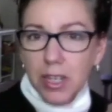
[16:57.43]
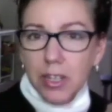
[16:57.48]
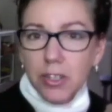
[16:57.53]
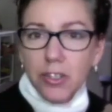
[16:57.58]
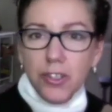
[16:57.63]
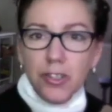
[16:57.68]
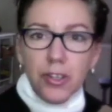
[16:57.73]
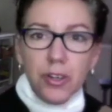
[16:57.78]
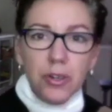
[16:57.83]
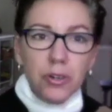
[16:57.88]

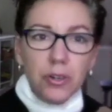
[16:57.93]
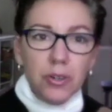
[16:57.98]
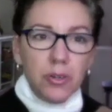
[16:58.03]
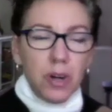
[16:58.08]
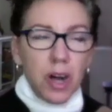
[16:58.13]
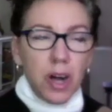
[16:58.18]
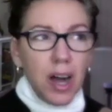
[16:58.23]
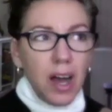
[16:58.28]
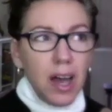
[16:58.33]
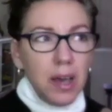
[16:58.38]

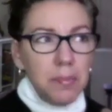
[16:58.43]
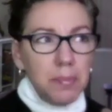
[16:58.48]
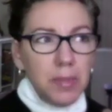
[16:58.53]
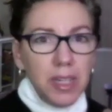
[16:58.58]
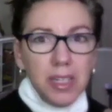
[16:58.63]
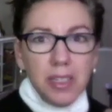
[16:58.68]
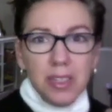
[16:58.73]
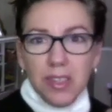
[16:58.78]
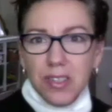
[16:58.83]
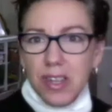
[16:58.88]
So, I
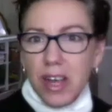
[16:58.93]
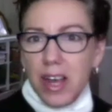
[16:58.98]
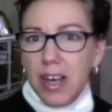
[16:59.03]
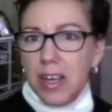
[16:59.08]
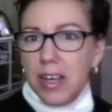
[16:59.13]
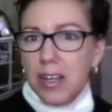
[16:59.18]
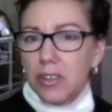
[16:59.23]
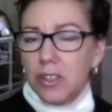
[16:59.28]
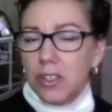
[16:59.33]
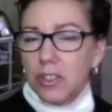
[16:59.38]
might
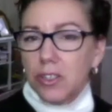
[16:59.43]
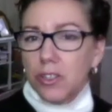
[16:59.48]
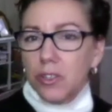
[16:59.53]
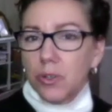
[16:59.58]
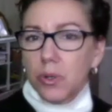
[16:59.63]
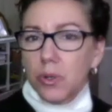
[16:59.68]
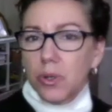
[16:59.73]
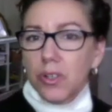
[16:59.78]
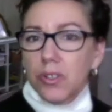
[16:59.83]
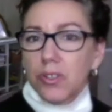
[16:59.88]
say that you
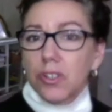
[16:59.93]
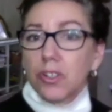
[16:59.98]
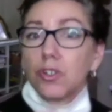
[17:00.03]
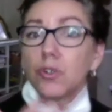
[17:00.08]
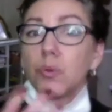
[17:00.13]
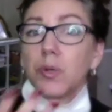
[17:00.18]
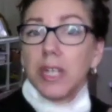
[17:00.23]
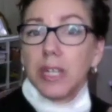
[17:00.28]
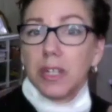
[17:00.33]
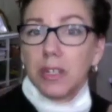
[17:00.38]
are the
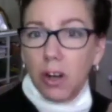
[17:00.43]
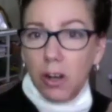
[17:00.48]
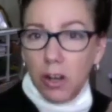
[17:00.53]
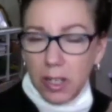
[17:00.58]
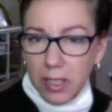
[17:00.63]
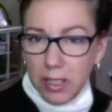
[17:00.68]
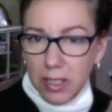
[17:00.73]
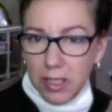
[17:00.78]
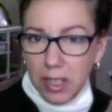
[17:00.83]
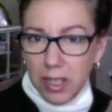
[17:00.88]
queen
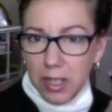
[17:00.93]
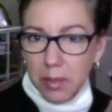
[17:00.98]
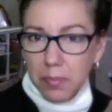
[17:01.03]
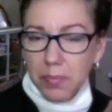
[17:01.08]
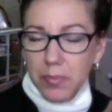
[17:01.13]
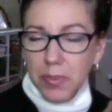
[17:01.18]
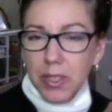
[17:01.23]
archetype.